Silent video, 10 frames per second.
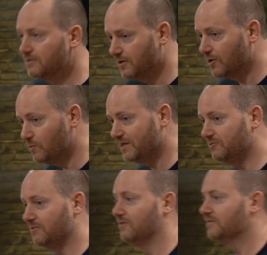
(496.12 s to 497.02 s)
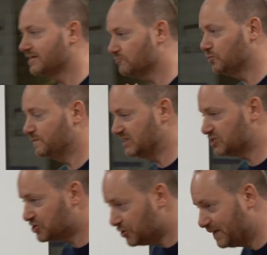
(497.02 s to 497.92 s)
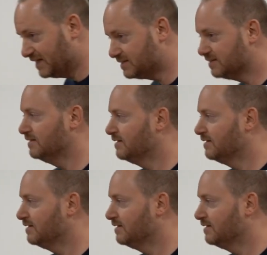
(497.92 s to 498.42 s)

No, we do not. That would be stupid.